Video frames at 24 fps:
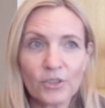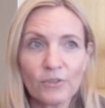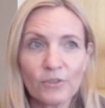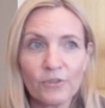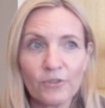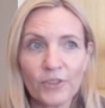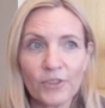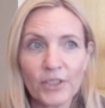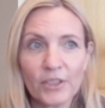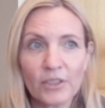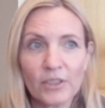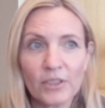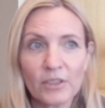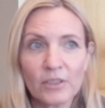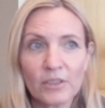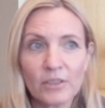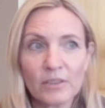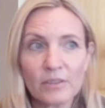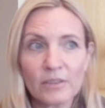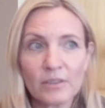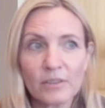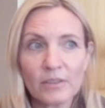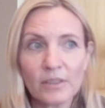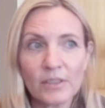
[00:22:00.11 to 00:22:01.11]

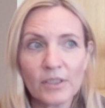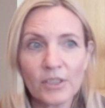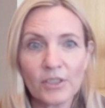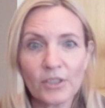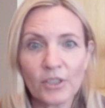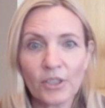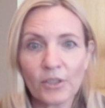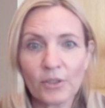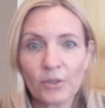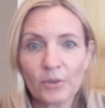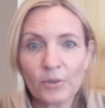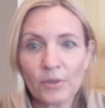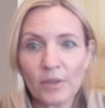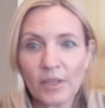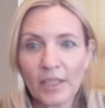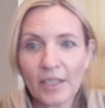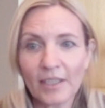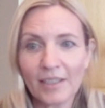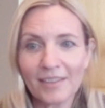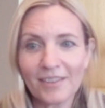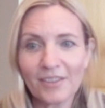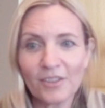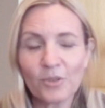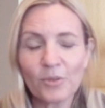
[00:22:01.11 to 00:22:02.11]
feel,
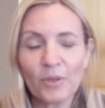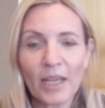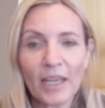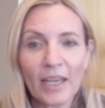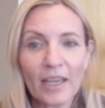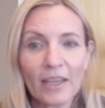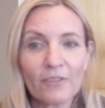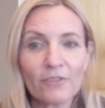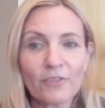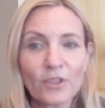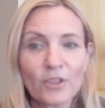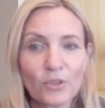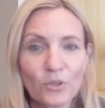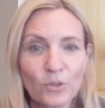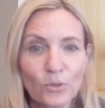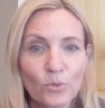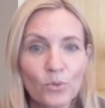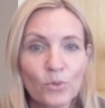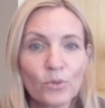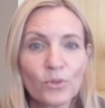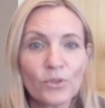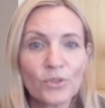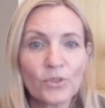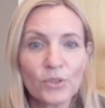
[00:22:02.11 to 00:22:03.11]
that you have the
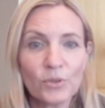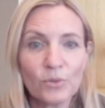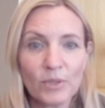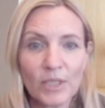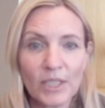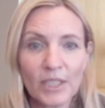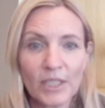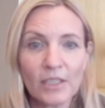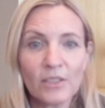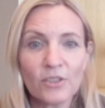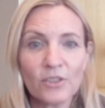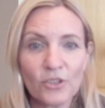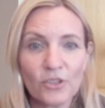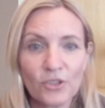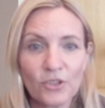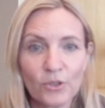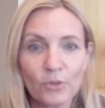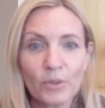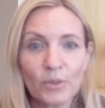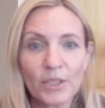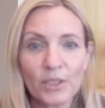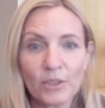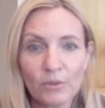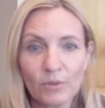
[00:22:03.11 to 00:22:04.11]
tools you need to
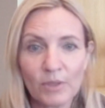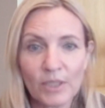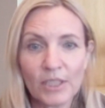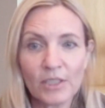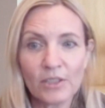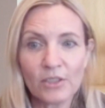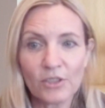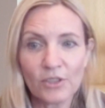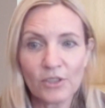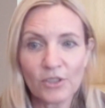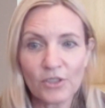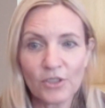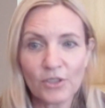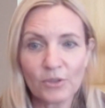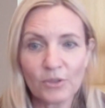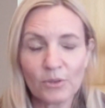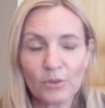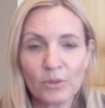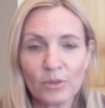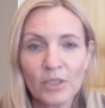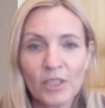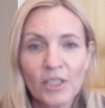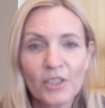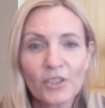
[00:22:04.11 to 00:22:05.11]
do what you need to
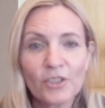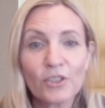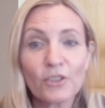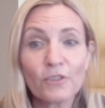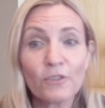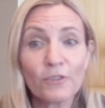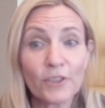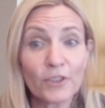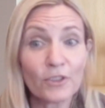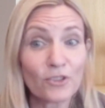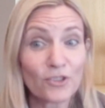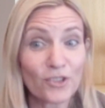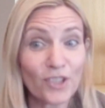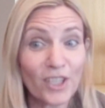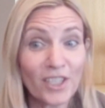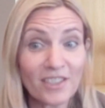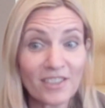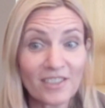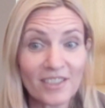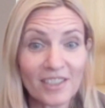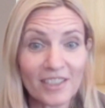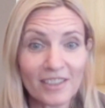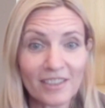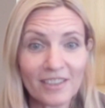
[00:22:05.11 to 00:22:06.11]
do? Do you feel
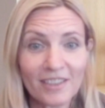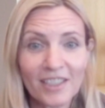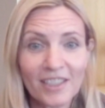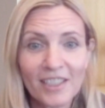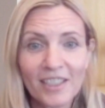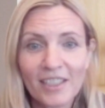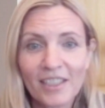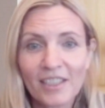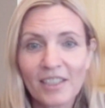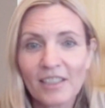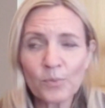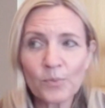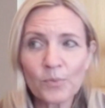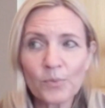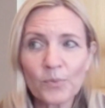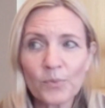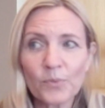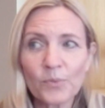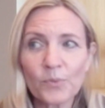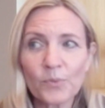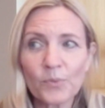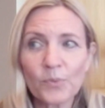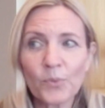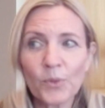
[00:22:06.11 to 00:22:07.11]
trusted?
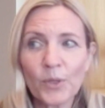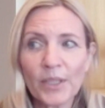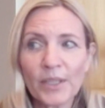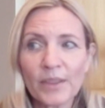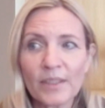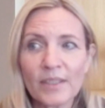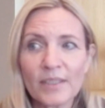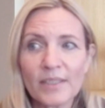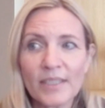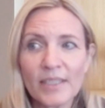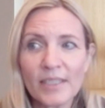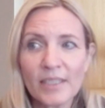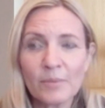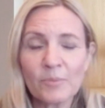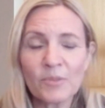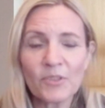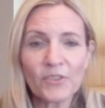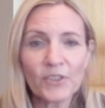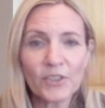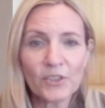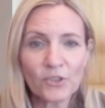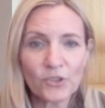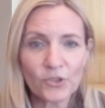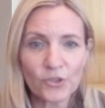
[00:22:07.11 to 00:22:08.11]
When the teams
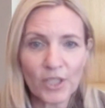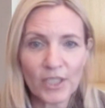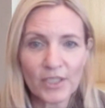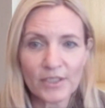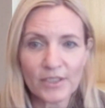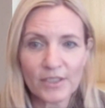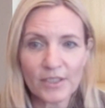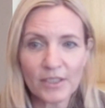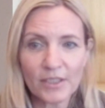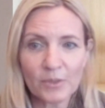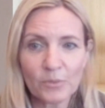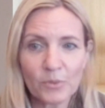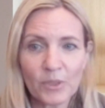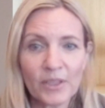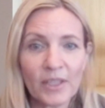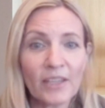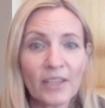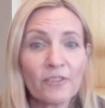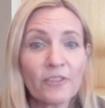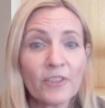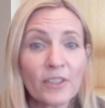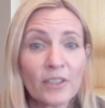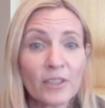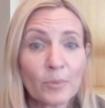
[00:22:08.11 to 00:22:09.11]
feel trusted, when they
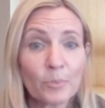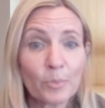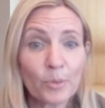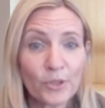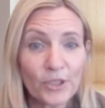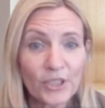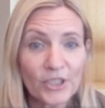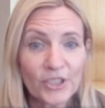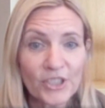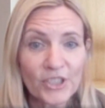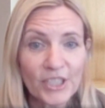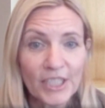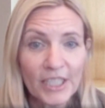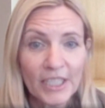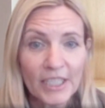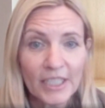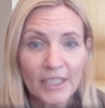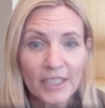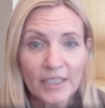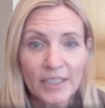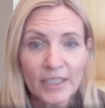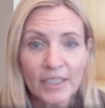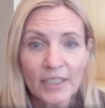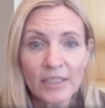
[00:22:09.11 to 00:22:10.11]
feel
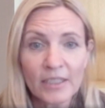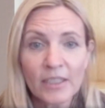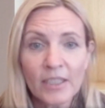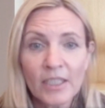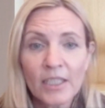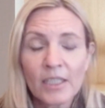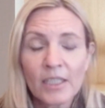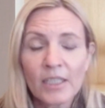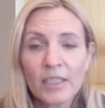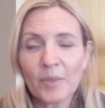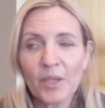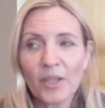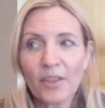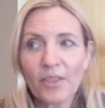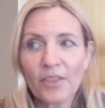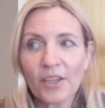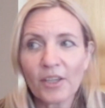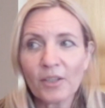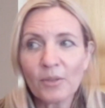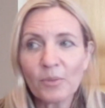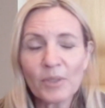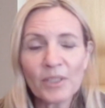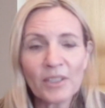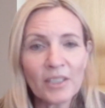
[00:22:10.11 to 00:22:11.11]
appreciated,
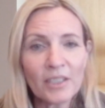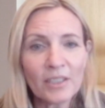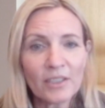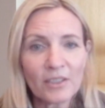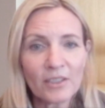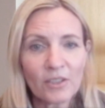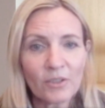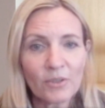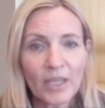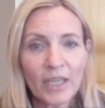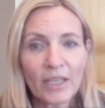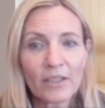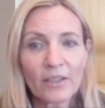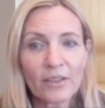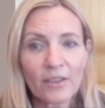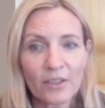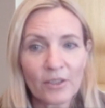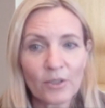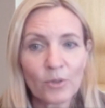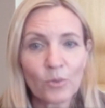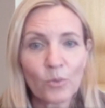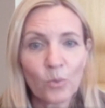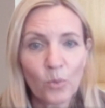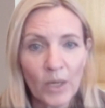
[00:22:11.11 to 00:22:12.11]
they're really going to go out of
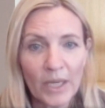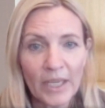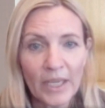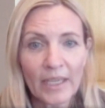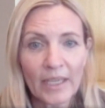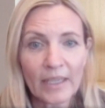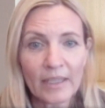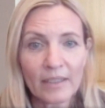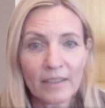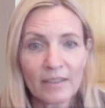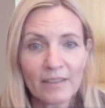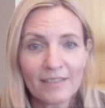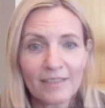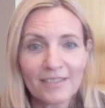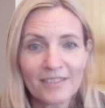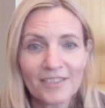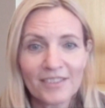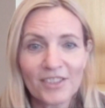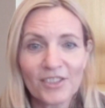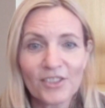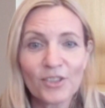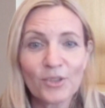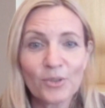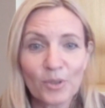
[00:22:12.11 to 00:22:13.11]
their way
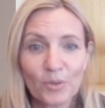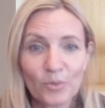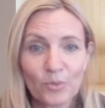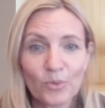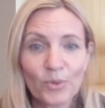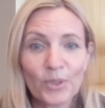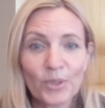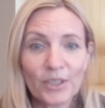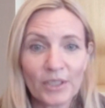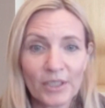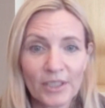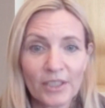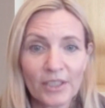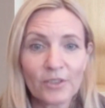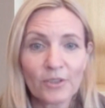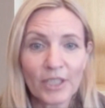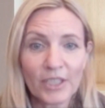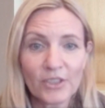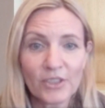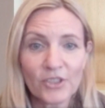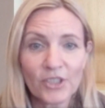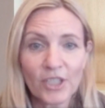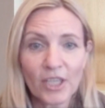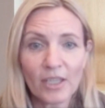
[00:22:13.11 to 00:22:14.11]
to do a really
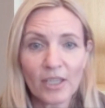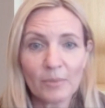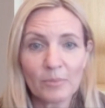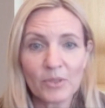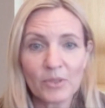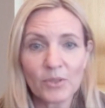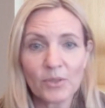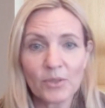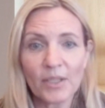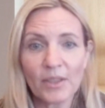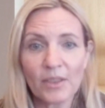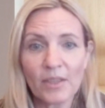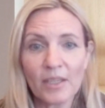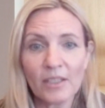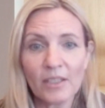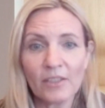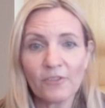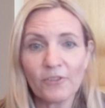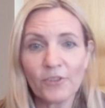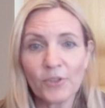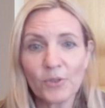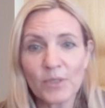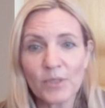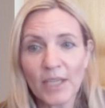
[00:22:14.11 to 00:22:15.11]
great job. So I think
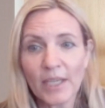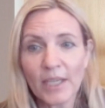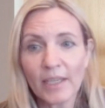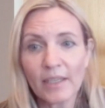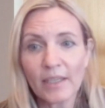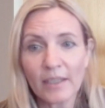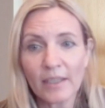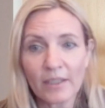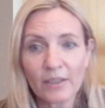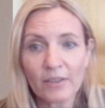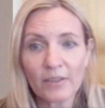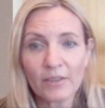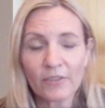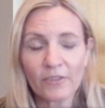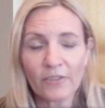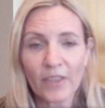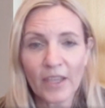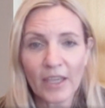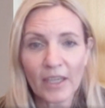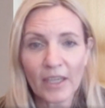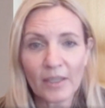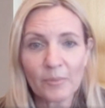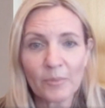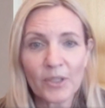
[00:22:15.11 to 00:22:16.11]
if you take care of
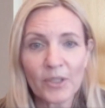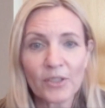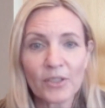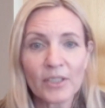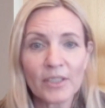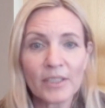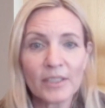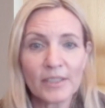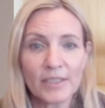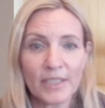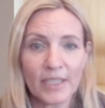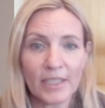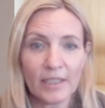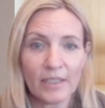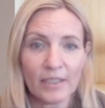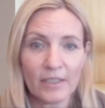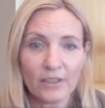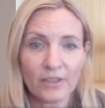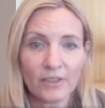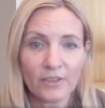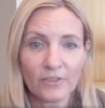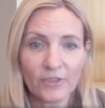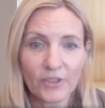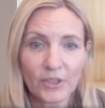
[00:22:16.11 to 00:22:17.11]
them, they're going to take
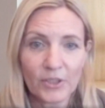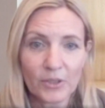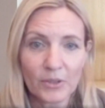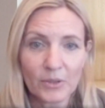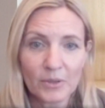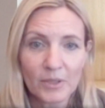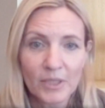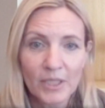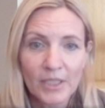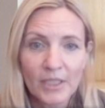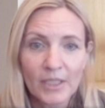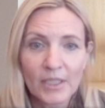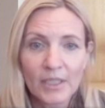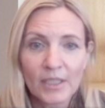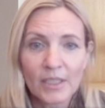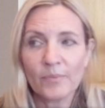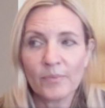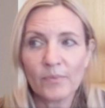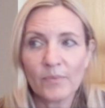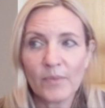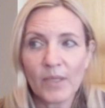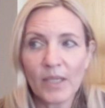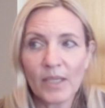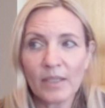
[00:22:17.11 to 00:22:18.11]
care of you.
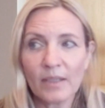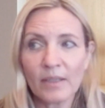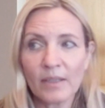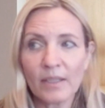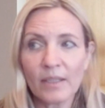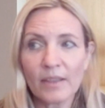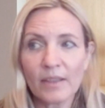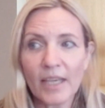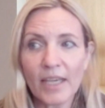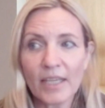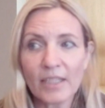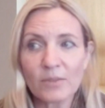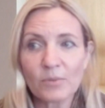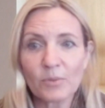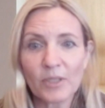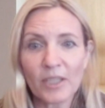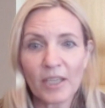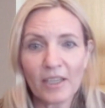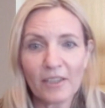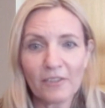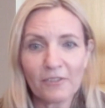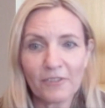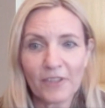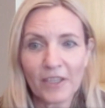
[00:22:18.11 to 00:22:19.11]
And that's what
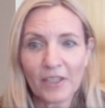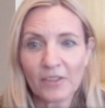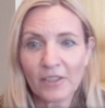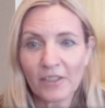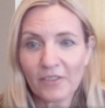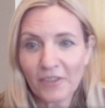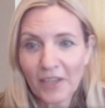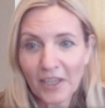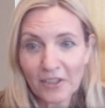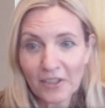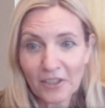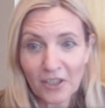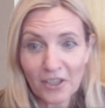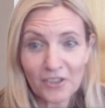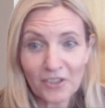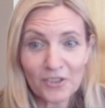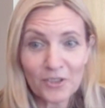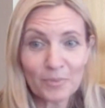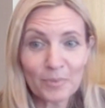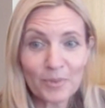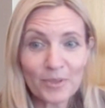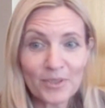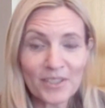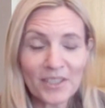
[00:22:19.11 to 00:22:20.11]
I've found. I've had
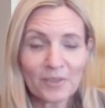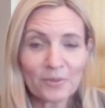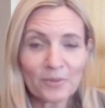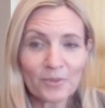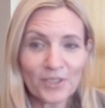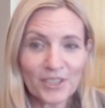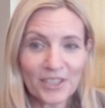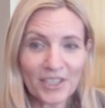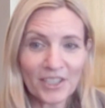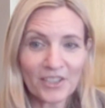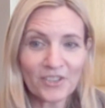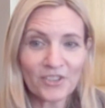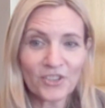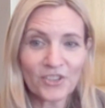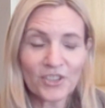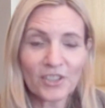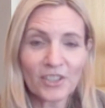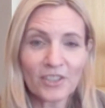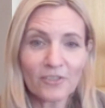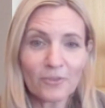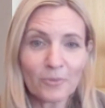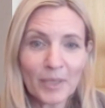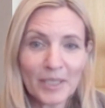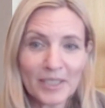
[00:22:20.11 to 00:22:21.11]
100% retention
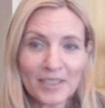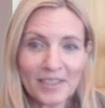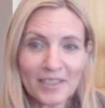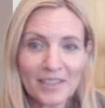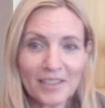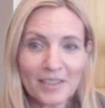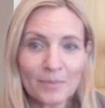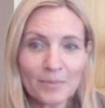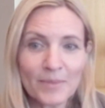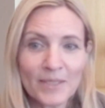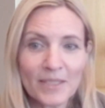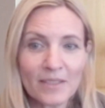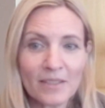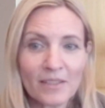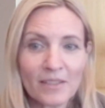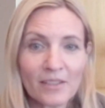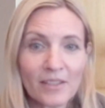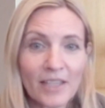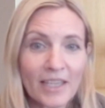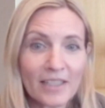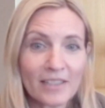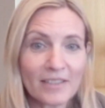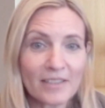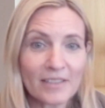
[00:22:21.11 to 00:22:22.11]
of my teams in the
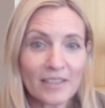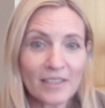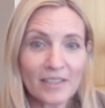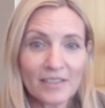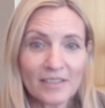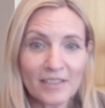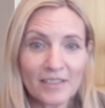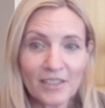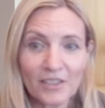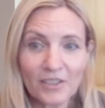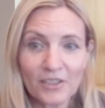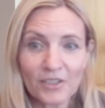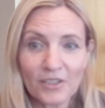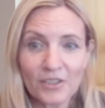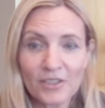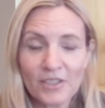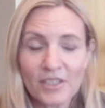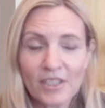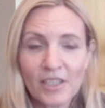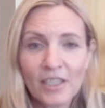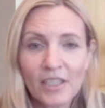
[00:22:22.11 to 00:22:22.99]
last 6 years.